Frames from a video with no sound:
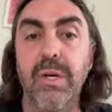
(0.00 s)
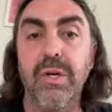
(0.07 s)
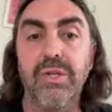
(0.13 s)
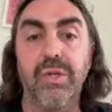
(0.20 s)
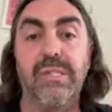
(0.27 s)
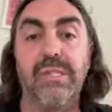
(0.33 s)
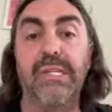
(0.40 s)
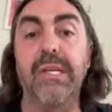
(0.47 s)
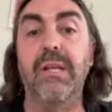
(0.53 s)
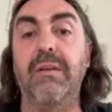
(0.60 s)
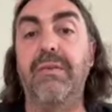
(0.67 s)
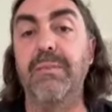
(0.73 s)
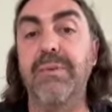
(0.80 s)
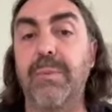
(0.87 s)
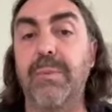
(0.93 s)
So stealing
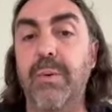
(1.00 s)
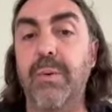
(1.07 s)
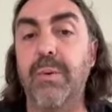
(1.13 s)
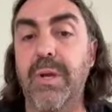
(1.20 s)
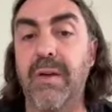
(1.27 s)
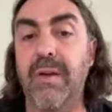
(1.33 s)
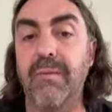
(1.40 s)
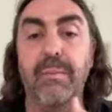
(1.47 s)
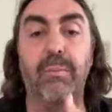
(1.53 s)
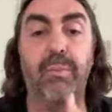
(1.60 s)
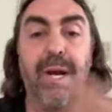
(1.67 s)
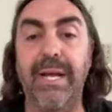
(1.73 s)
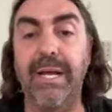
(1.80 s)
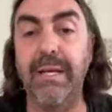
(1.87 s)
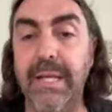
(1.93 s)
from someone would kind of be
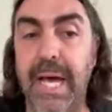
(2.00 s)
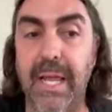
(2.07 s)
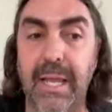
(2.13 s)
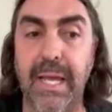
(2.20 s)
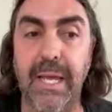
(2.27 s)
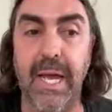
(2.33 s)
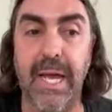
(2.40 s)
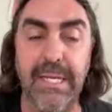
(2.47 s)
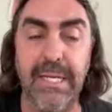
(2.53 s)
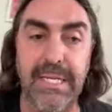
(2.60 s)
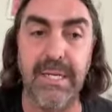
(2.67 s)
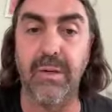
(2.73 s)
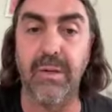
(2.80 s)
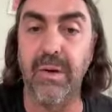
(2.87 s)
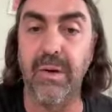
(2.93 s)
breaking that like
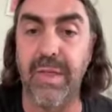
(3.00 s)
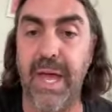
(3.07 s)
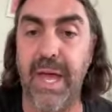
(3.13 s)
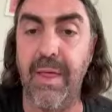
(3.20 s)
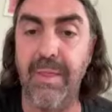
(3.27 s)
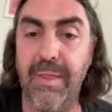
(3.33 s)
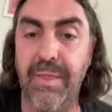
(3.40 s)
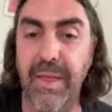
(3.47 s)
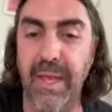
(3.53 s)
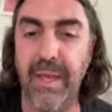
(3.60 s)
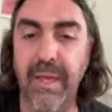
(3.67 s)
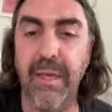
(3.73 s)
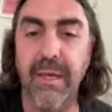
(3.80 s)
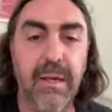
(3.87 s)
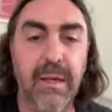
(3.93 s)
ideal or that
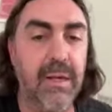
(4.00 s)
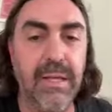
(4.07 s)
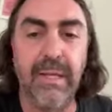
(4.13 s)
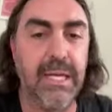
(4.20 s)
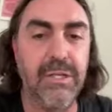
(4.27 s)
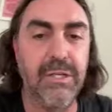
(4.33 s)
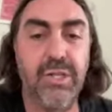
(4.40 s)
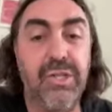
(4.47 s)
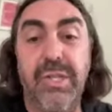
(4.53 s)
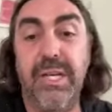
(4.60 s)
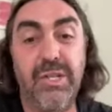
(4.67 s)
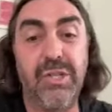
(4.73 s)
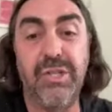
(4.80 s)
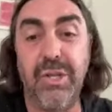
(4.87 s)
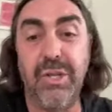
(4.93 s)
thing. And they
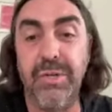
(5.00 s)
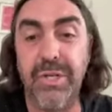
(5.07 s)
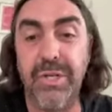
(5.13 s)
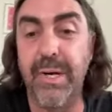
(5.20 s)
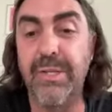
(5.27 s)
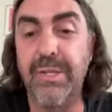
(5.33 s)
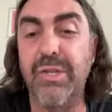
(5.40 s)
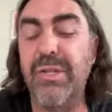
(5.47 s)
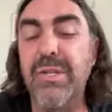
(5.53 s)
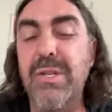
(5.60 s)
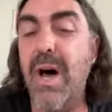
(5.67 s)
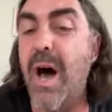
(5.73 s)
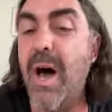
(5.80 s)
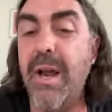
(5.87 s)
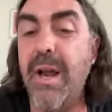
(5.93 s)
just don't do it. It's just
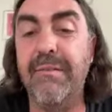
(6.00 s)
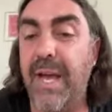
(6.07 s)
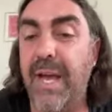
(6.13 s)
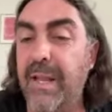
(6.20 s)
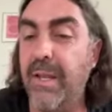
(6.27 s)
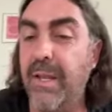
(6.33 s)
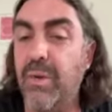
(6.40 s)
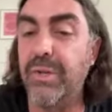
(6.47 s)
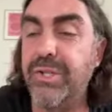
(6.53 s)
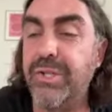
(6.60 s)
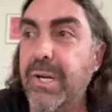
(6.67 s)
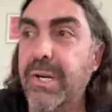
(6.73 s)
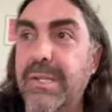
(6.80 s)
not a violent culture.